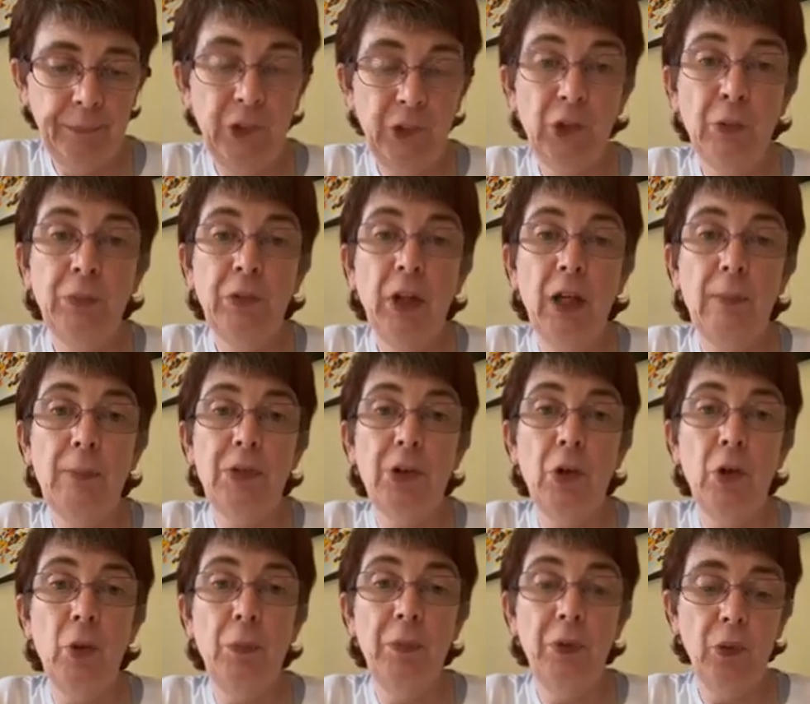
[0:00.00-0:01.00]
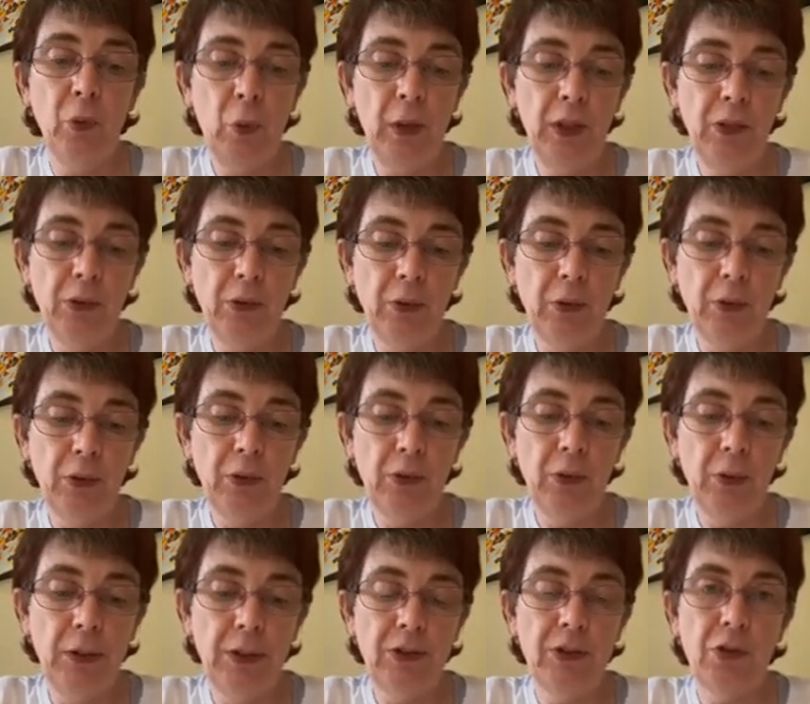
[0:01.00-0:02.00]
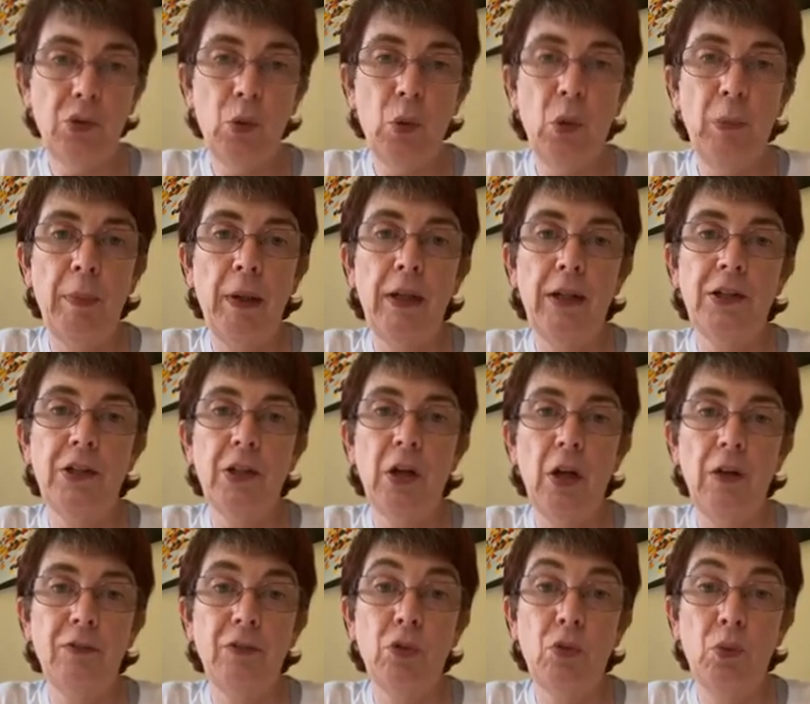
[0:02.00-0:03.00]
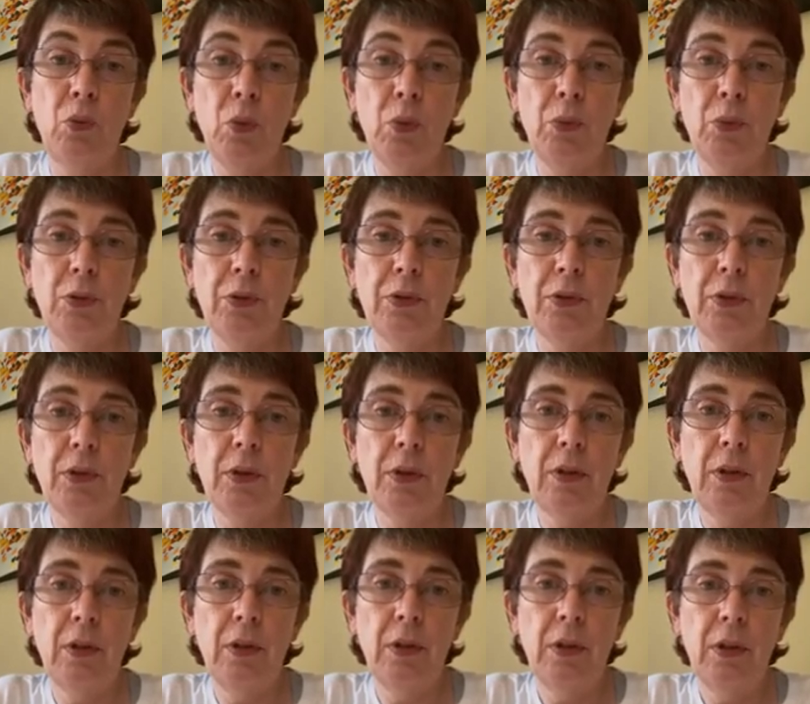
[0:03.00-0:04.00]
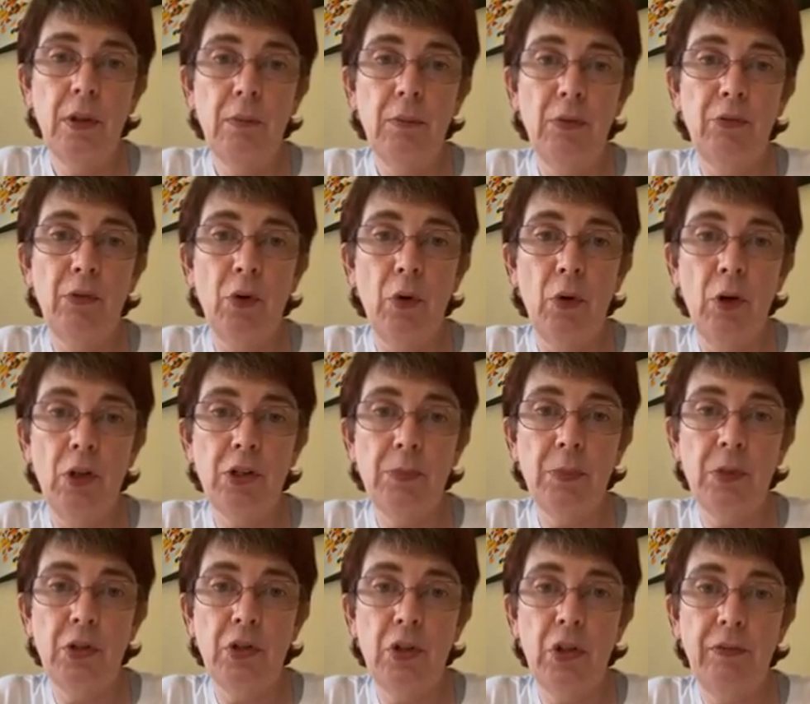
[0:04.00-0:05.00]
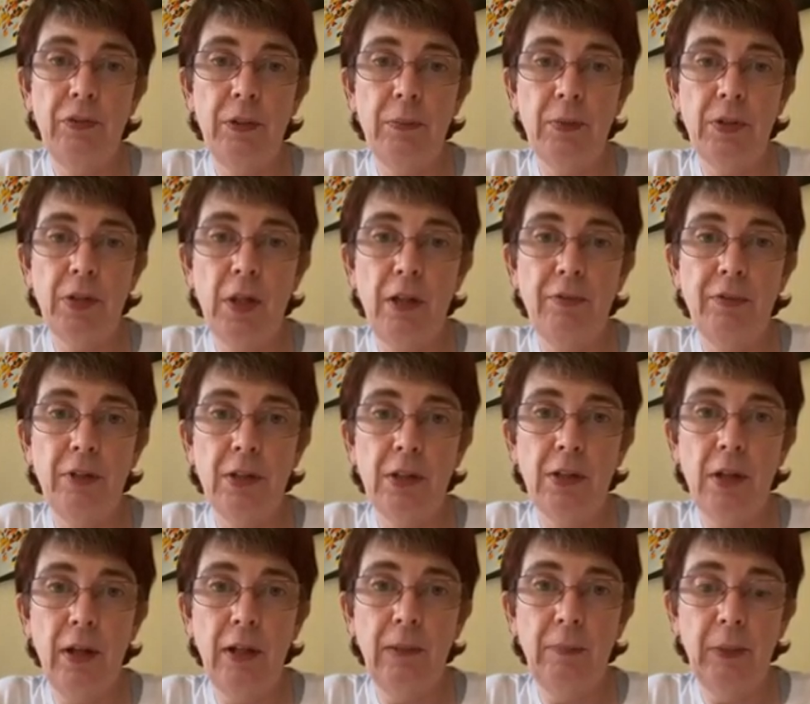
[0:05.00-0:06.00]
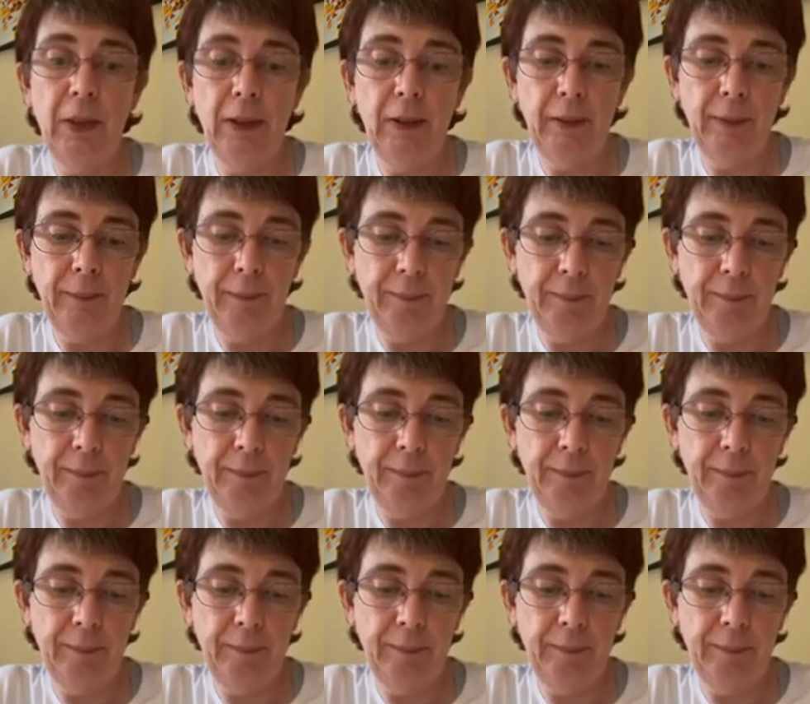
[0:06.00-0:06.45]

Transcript: Sometimes I open the window to listen to her melody of taroos before husband shoved himself inside me.